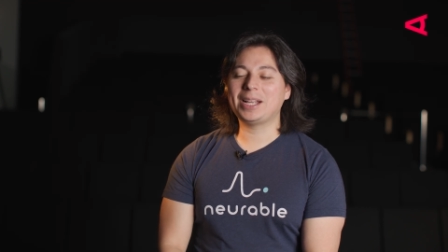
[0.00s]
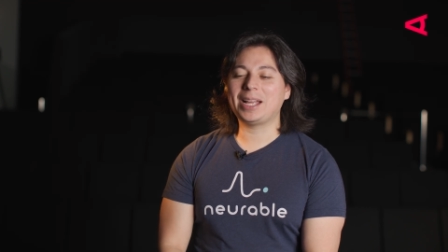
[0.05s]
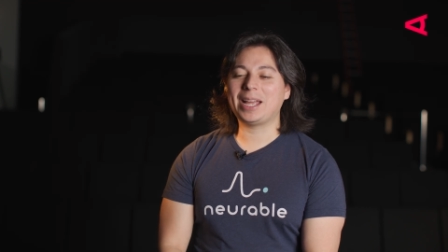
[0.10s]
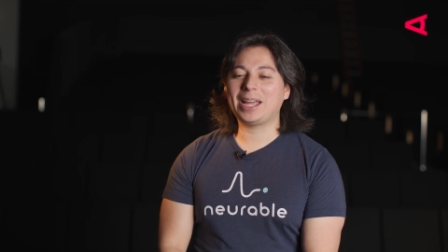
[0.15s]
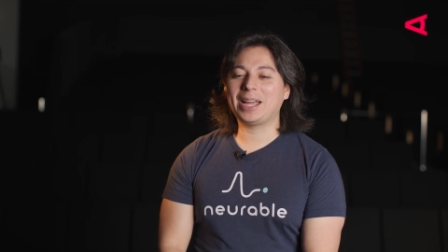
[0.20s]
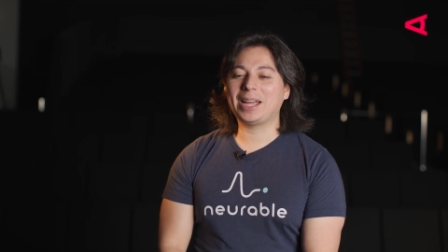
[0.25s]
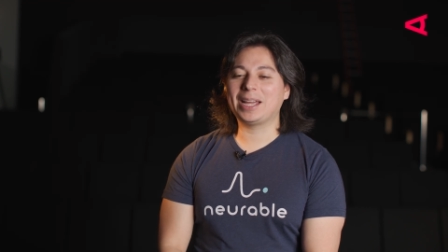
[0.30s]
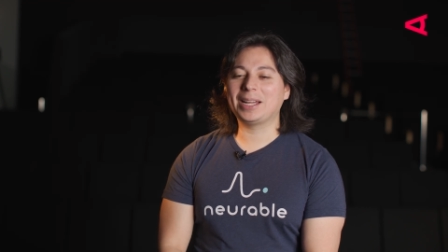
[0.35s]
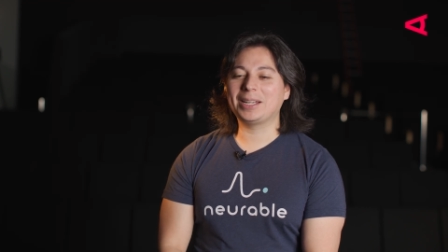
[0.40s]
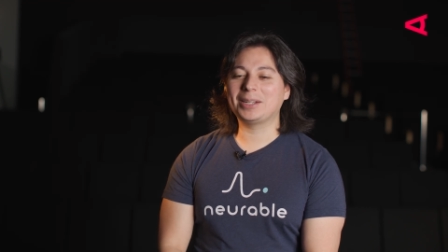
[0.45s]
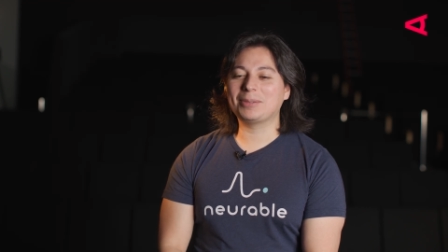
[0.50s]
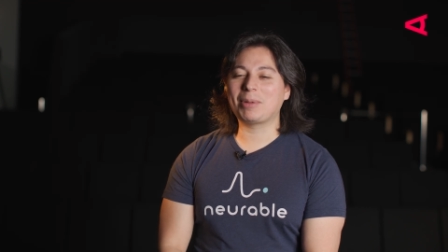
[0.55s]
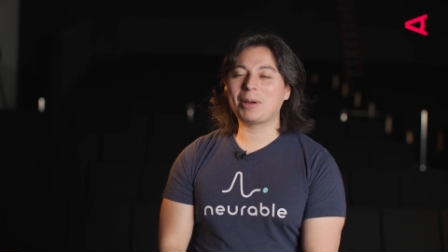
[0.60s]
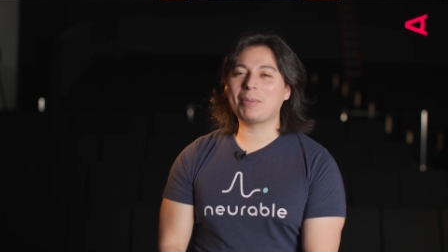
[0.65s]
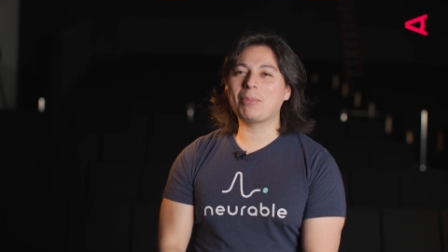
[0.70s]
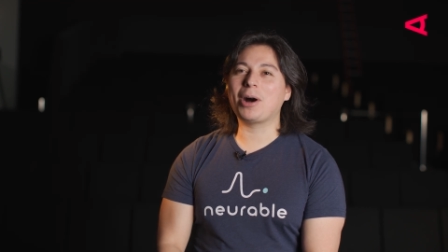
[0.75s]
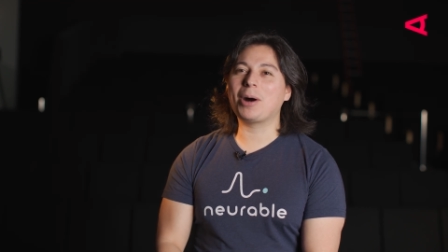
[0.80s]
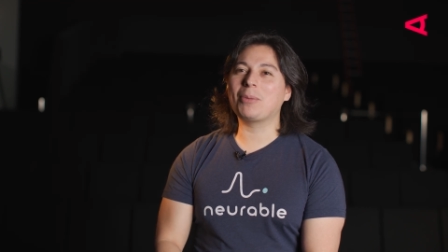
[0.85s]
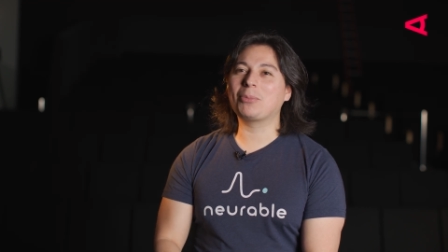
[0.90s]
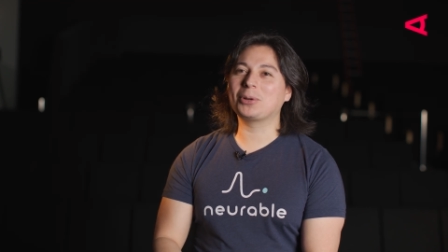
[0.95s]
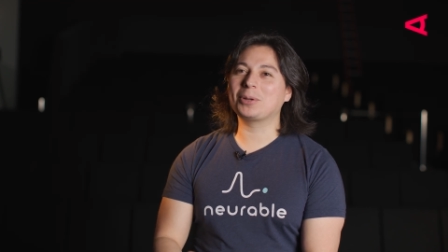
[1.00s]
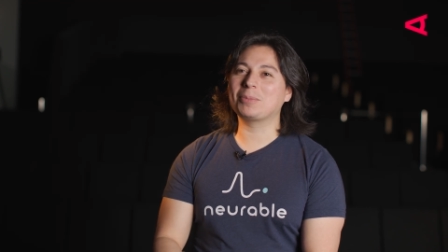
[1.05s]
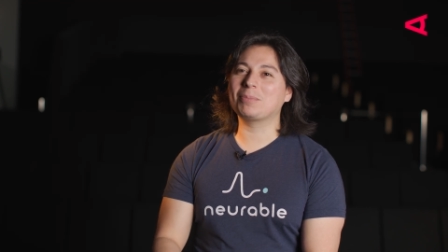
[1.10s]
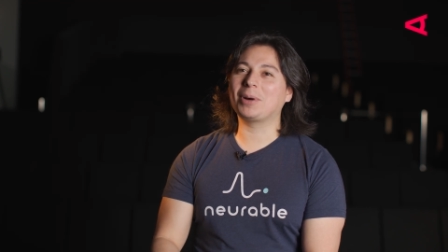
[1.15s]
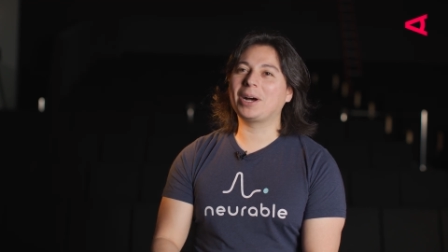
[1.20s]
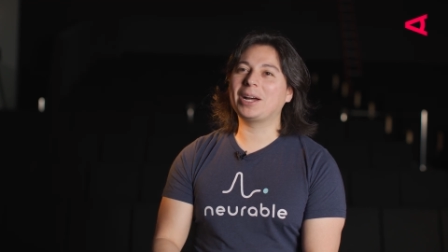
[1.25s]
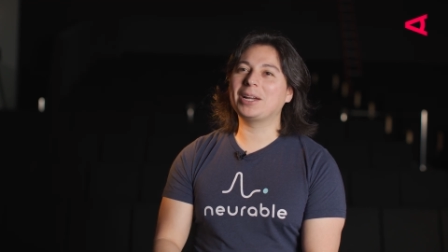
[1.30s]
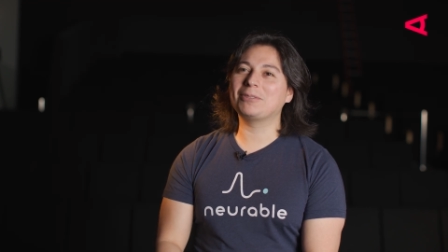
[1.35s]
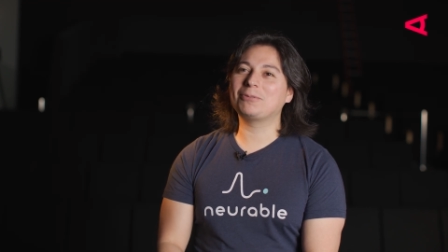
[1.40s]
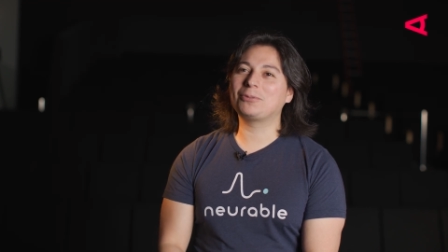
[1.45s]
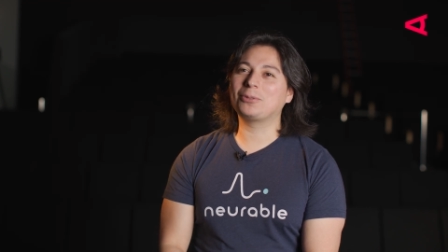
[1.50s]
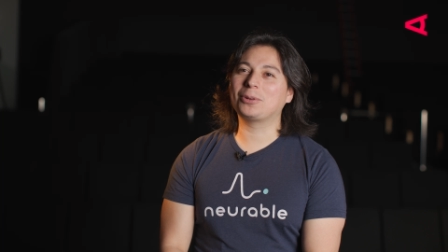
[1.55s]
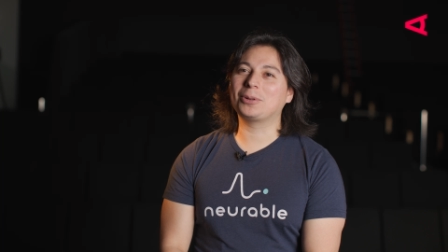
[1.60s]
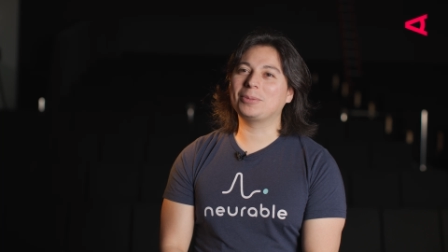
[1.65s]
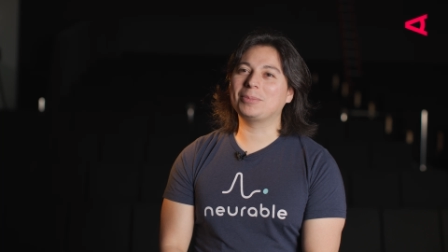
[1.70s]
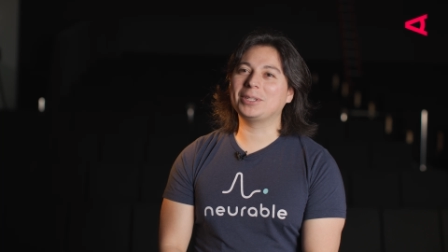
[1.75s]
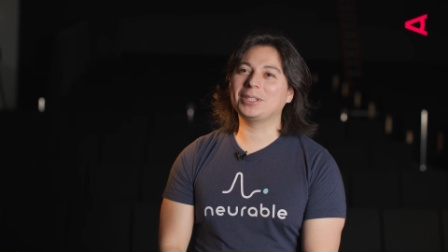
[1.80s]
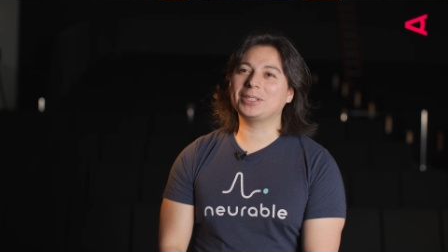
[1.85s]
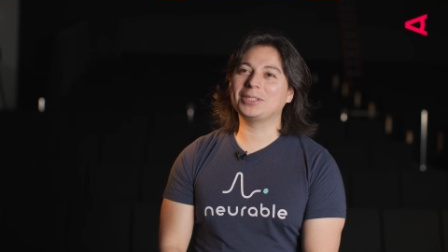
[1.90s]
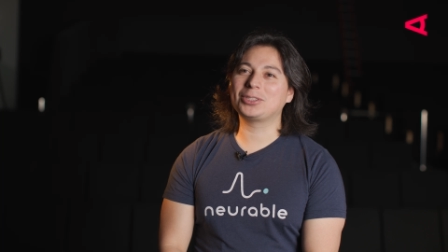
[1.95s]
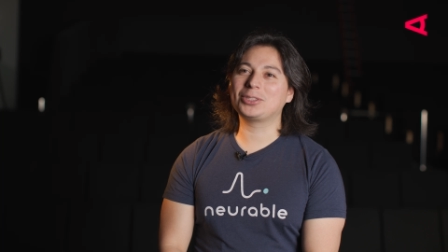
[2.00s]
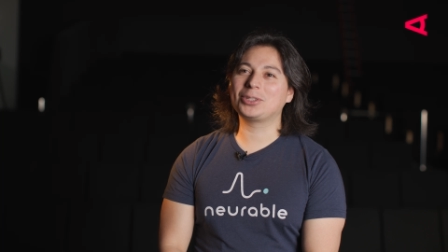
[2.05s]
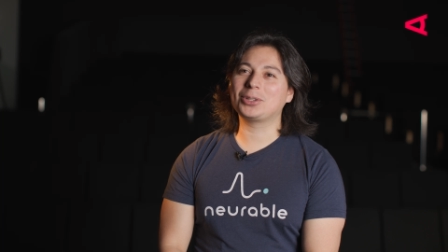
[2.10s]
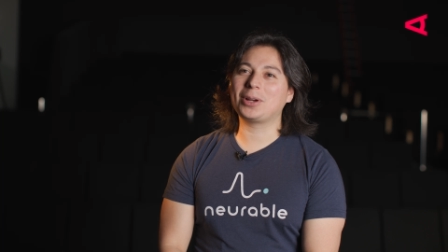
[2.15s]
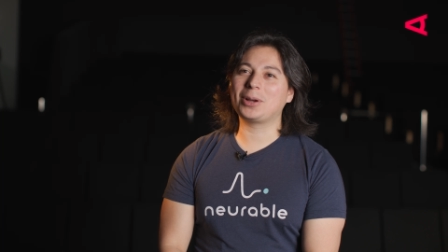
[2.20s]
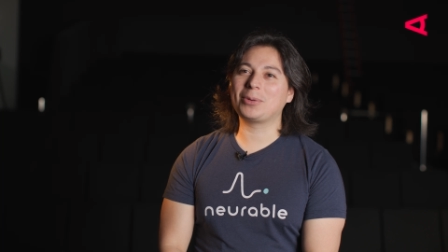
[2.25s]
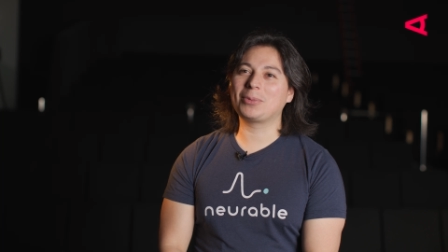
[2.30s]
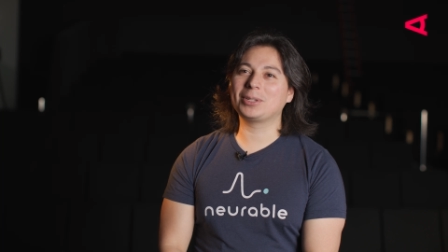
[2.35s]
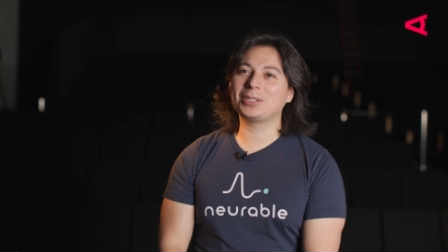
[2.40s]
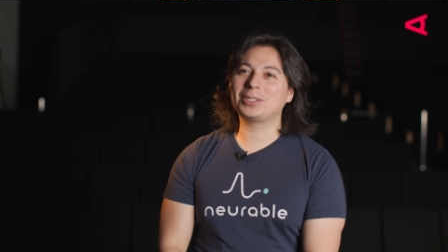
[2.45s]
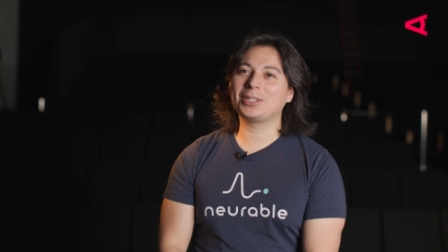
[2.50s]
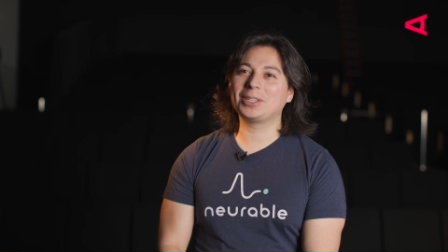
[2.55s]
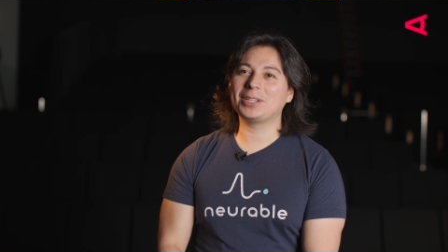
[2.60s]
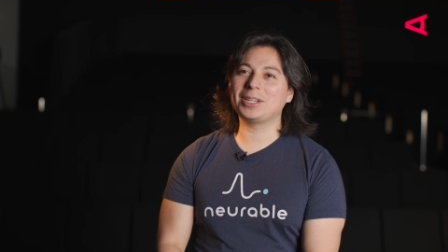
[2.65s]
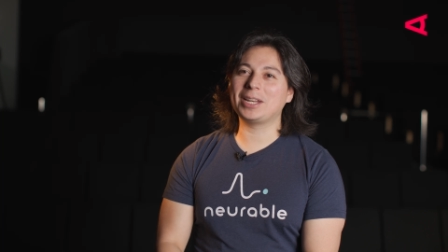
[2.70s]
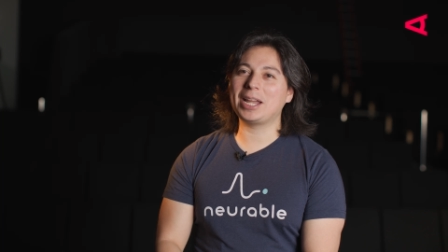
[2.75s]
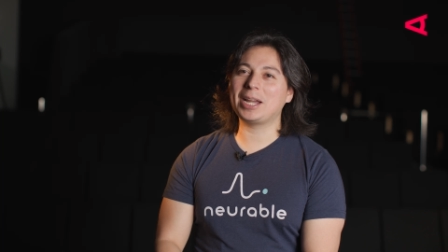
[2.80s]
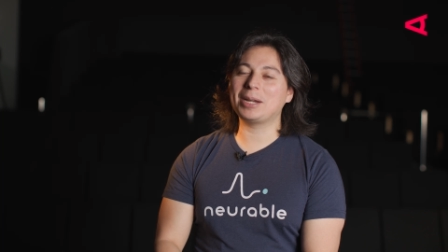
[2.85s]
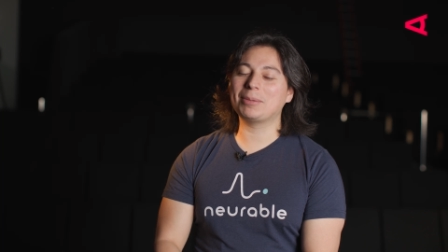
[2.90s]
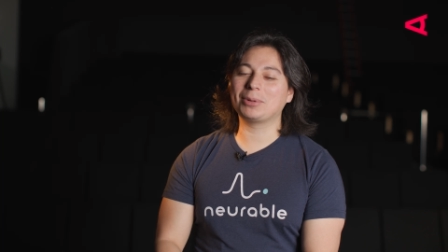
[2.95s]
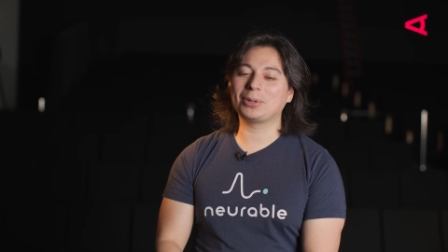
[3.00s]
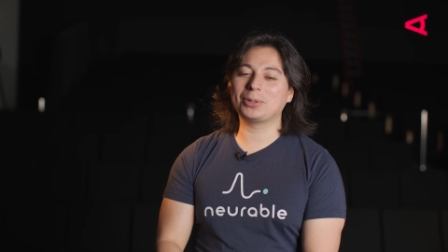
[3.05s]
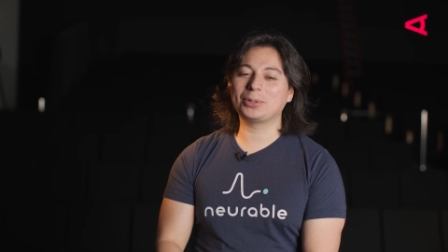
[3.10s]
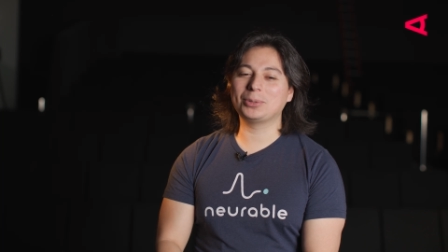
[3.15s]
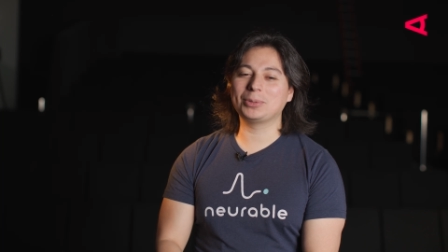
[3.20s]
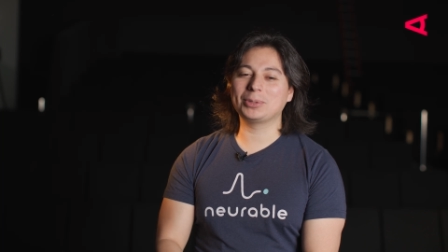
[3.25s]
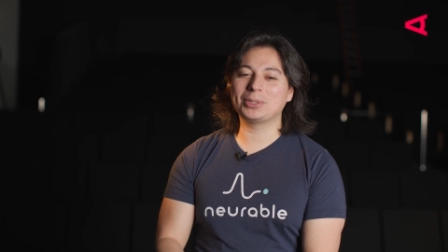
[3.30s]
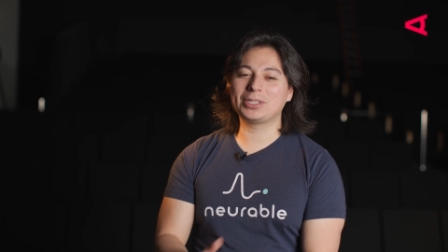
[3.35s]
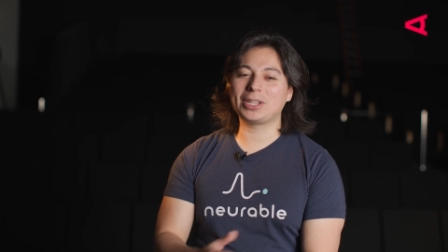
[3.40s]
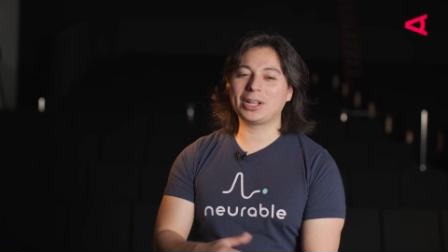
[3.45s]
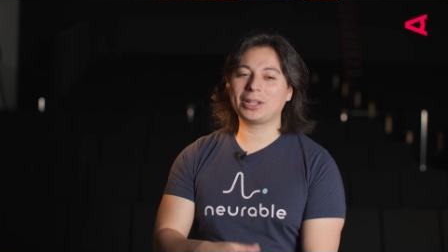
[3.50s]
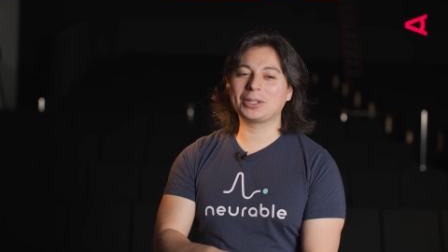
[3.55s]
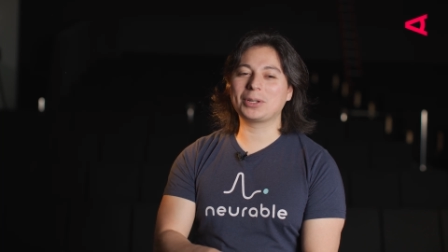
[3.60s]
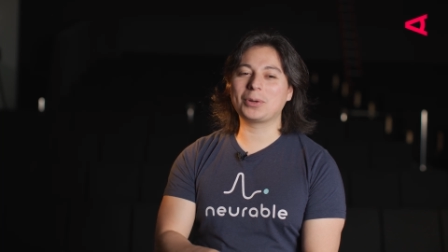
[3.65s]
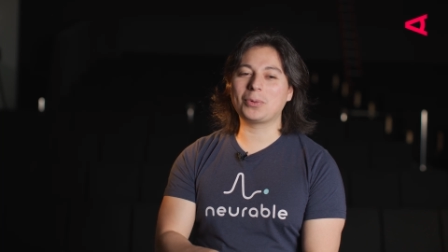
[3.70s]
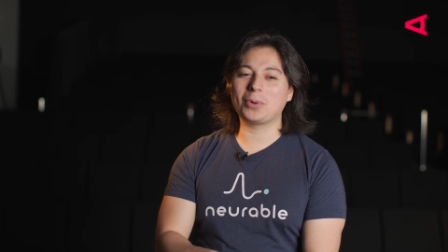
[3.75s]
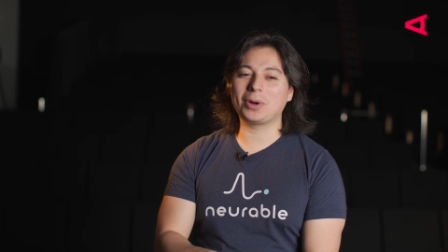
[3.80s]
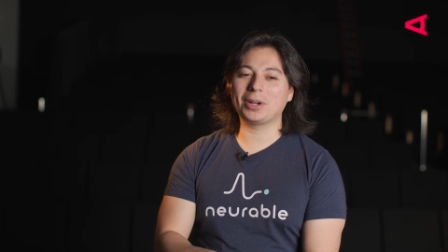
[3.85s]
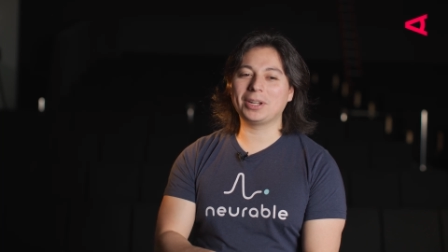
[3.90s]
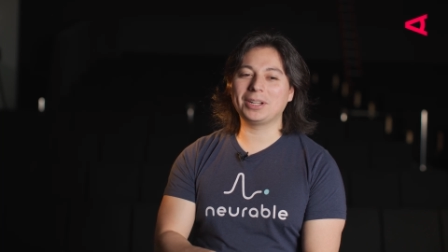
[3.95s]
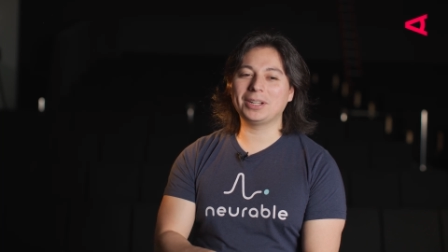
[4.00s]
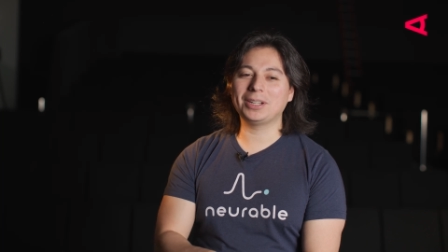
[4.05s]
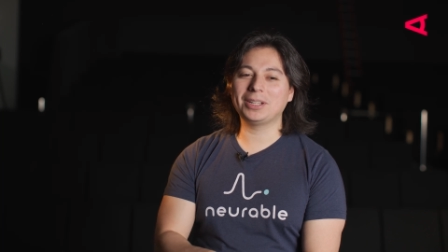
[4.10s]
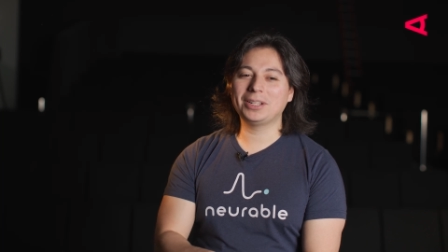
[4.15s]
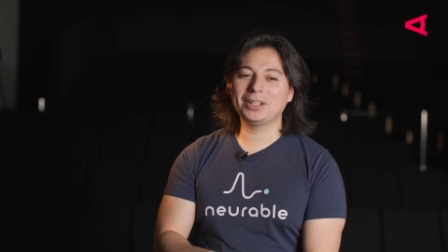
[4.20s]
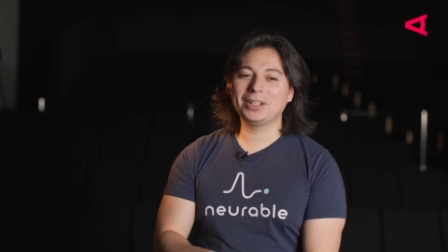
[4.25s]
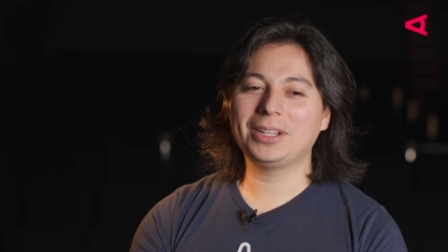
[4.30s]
and my mom wouldn't buy it for me and so I went to the neighbor who was selling one